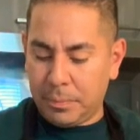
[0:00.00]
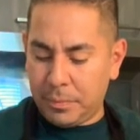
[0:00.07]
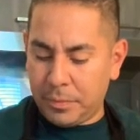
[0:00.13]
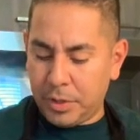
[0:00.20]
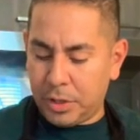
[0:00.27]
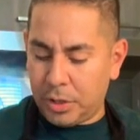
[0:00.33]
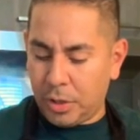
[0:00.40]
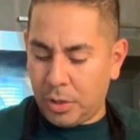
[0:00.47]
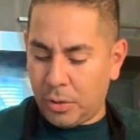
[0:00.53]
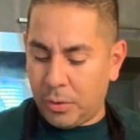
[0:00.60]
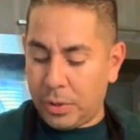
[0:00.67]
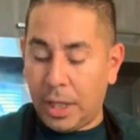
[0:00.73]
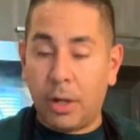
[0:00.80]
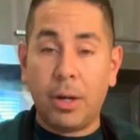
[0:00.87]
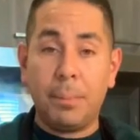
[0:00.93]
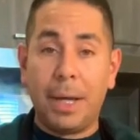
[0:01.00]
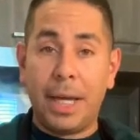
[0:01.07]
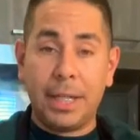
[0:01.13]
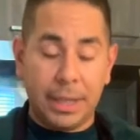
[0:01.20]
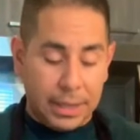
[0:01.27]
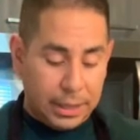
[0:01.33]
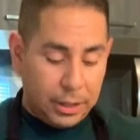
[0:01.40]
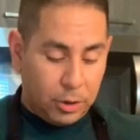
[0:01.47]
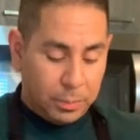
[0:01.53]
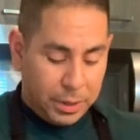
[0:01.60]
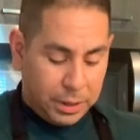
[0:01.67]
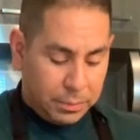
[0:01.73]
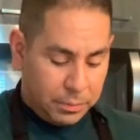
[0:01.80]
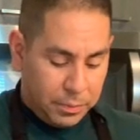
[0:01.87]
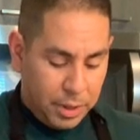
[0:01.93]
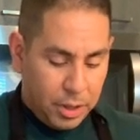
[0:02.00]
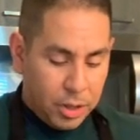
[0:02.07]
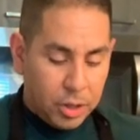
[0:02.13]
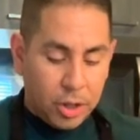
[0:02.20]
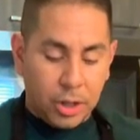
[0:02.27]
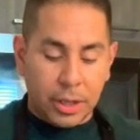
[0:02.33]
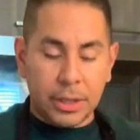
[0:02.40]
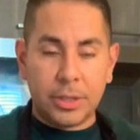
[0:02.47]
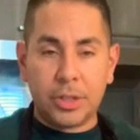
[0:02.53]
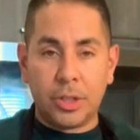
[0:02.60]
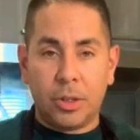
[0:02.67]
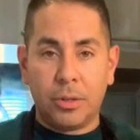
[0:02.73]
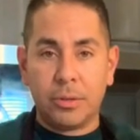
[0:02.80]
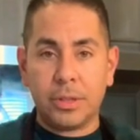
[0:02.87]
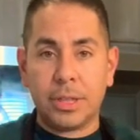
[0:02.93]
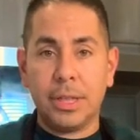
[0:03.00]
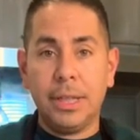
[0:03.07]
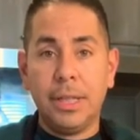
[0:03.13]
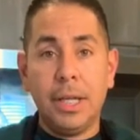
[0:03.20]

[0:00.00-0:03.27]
So now I'm adding a little bit of garlic salt,